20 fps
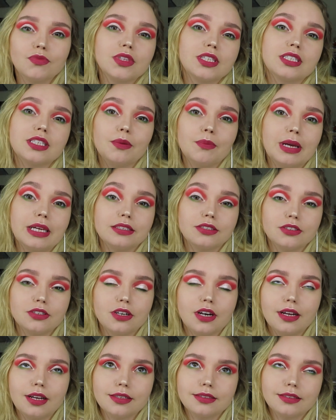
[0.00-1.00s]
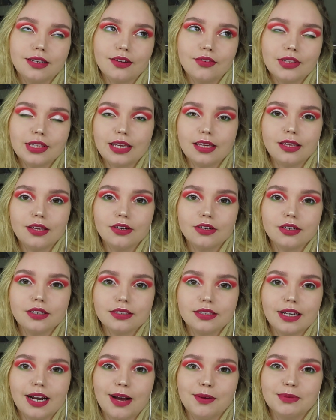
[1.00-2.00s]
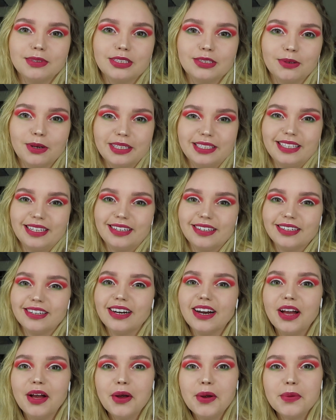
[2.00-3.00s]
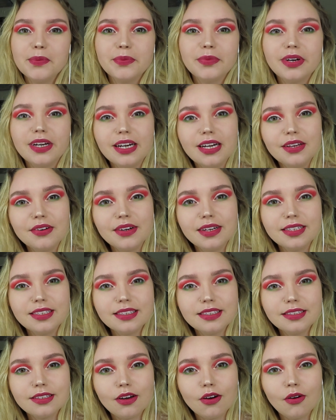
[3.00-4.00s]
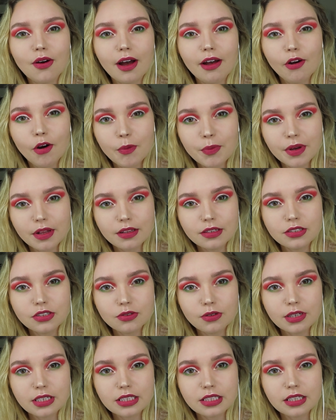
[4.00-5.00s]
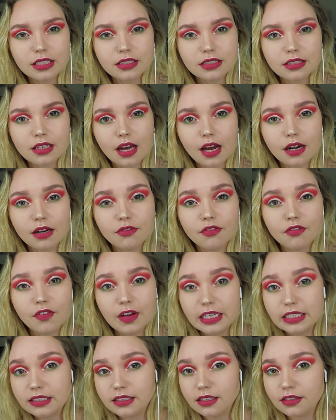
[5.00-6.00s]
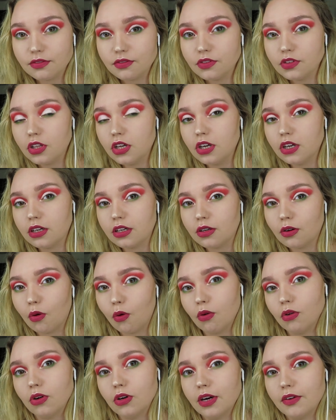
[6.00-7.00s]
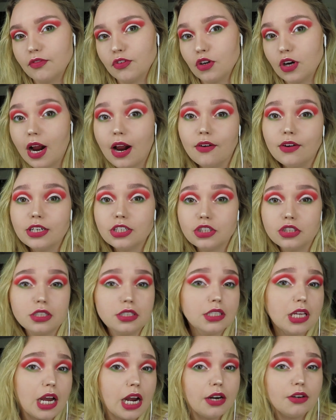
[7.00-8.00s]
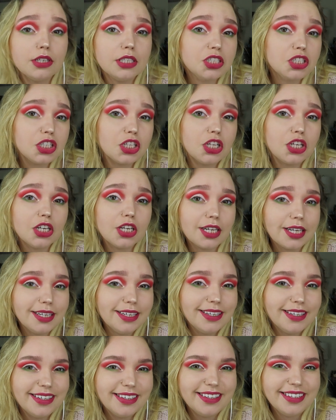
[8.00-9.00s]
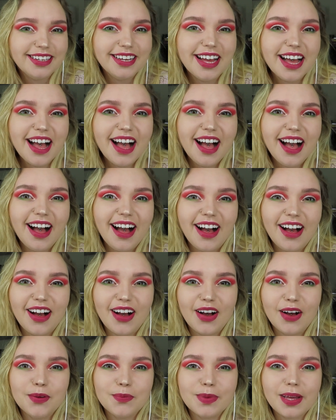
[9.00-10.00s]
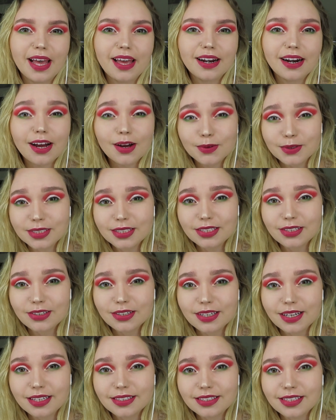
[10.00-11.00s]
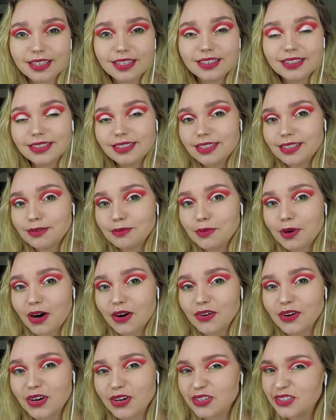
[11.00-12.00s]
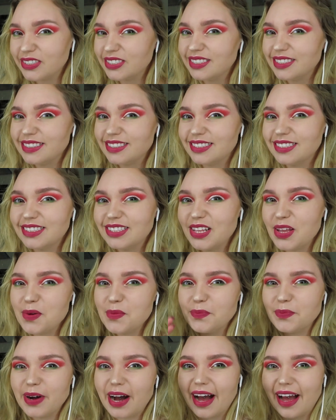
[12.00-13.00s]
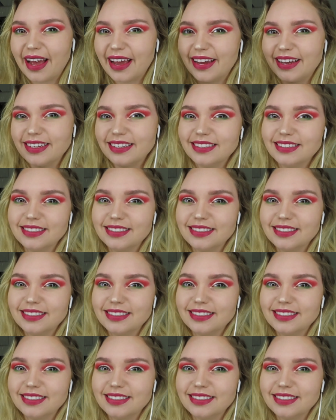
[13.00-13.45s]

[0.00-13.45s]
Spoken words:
semester. I guess not even, like, year, because it happens twice a year. But anyways, so I hope y'all enjoyed this kind of festive look, or if you're Irish, this Irish look. And I will see you guys again tomorrow. Bye.